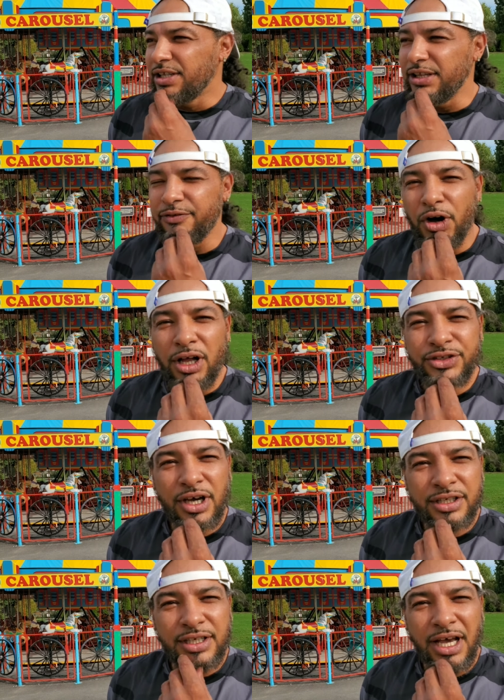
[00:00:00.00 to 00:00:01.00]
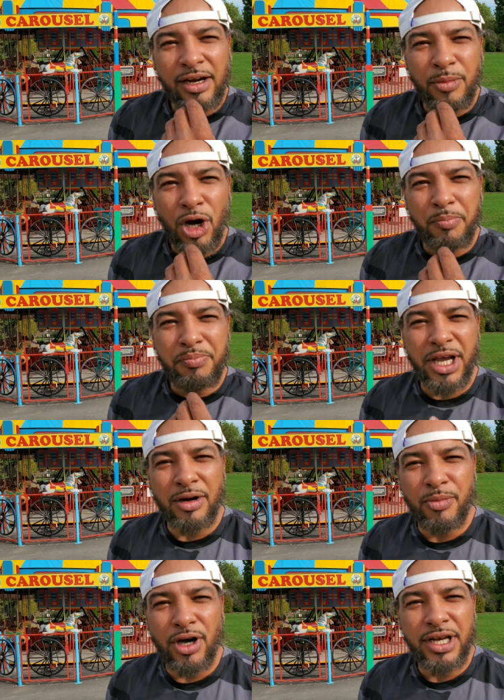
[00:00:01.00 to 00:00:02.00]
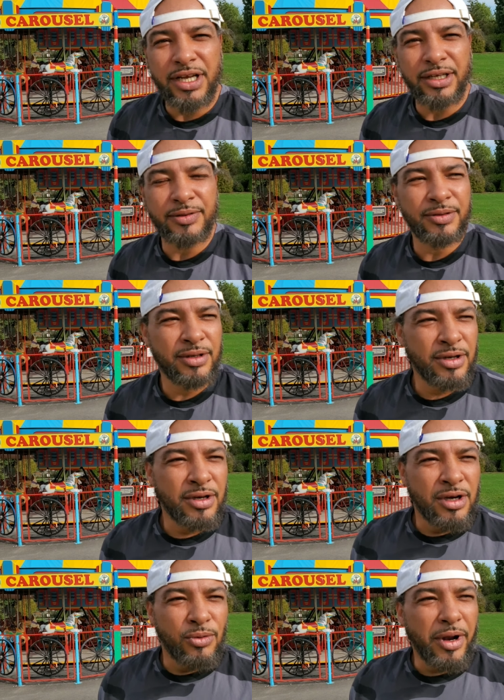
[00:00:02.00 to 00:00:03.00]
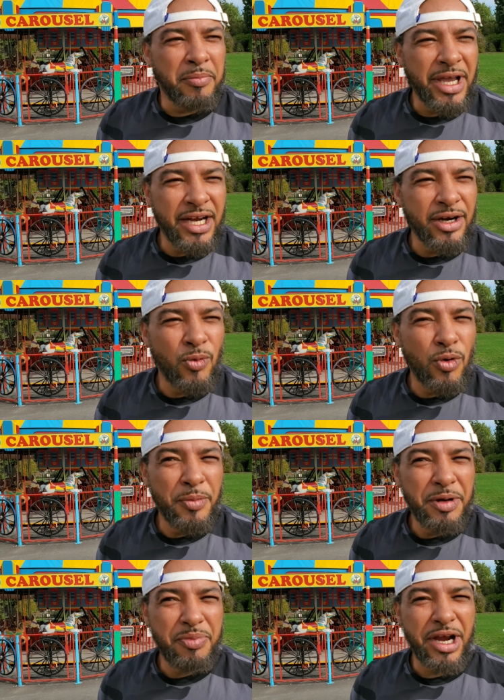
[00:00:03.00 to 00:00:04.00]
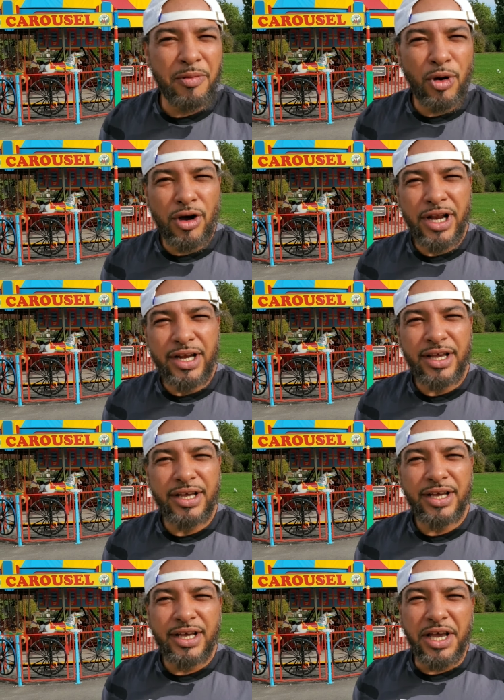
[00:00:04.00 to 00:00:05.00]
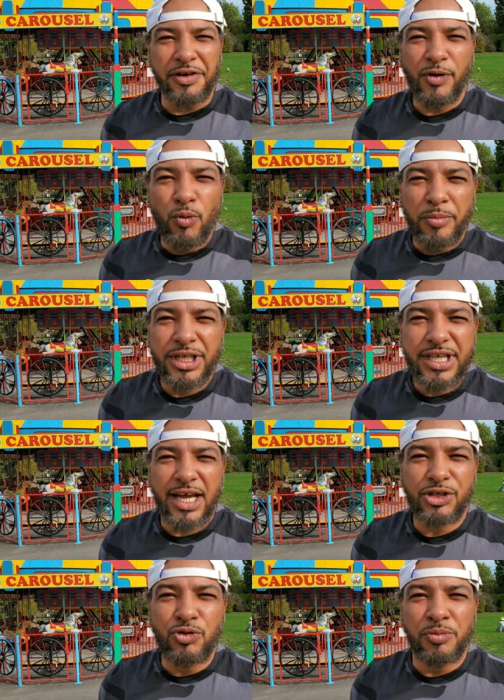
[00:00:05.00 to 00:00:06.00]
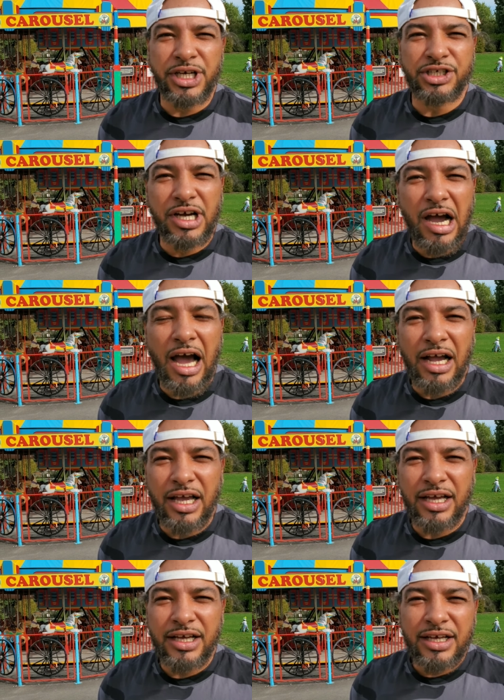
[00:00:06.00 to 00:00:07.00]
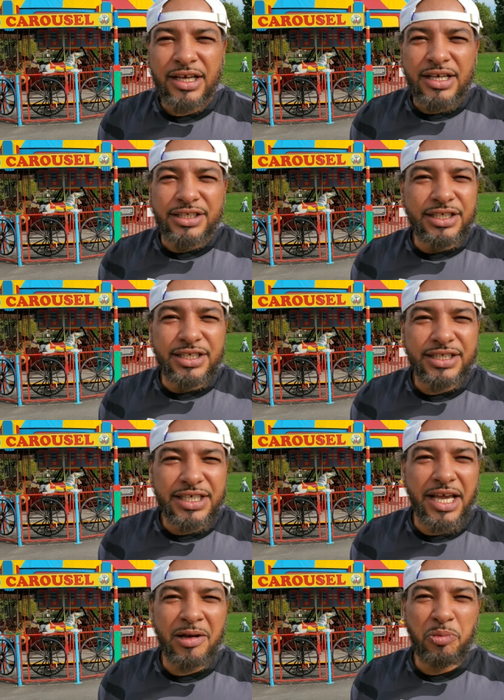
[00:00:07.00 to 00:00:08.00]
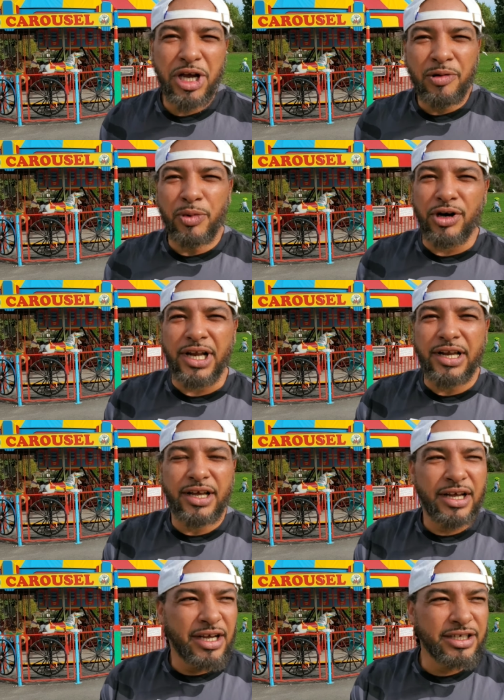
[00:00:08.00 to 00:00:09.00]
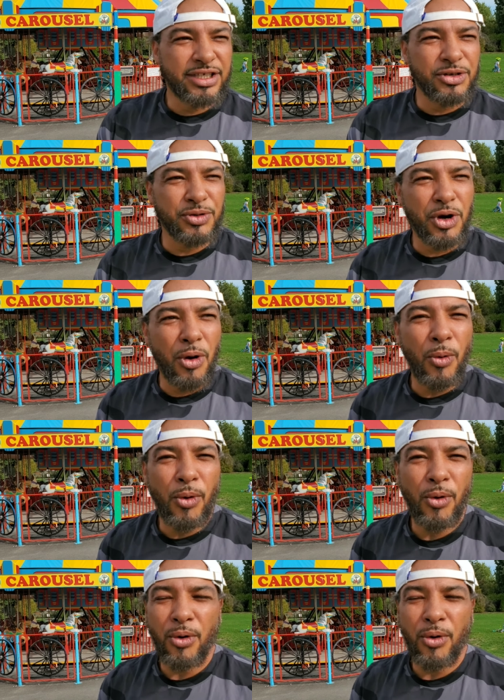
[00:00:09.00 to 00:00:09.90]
And they've all talked a lot about pair bonding, where a man and a woman pair bond. And if a woman's had too much cock, she just can't pair bond because she don't know.